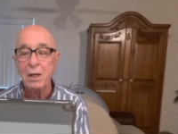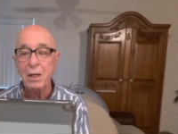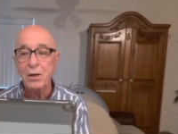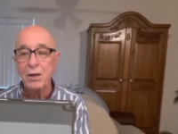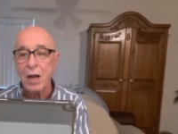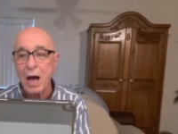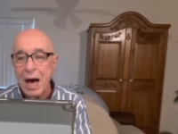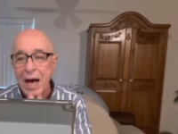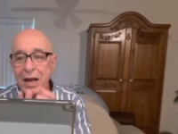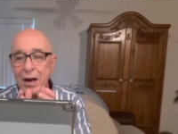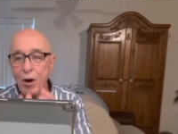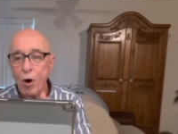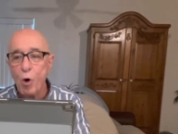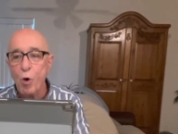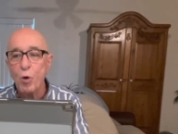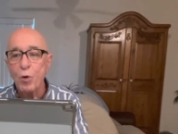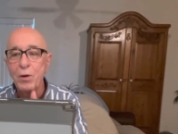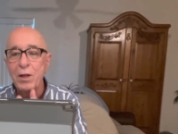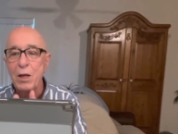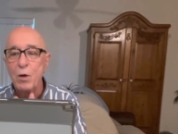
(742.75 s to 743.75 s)
not
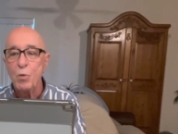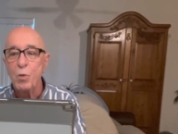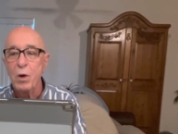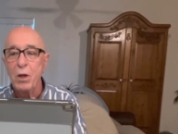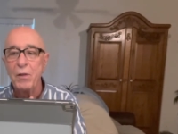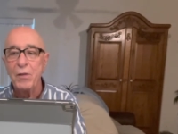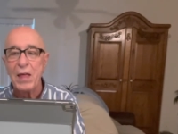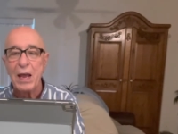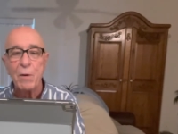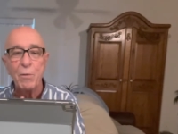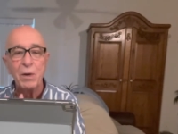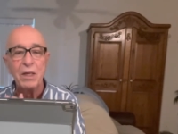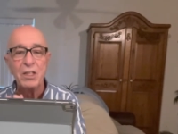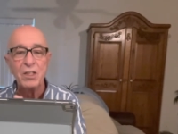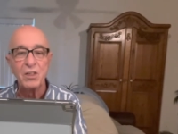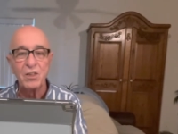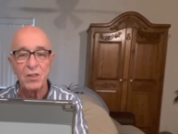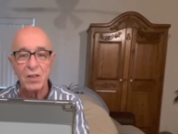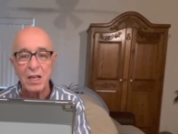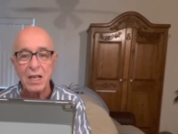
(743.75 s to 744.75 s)
only will they
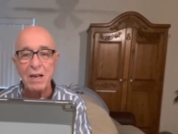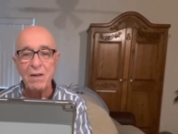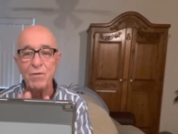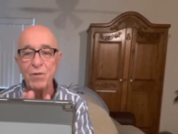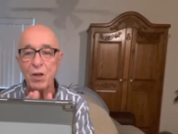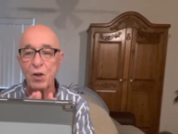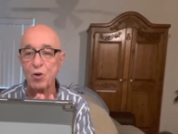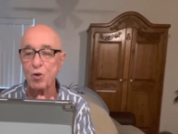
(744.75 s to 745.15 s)
receive the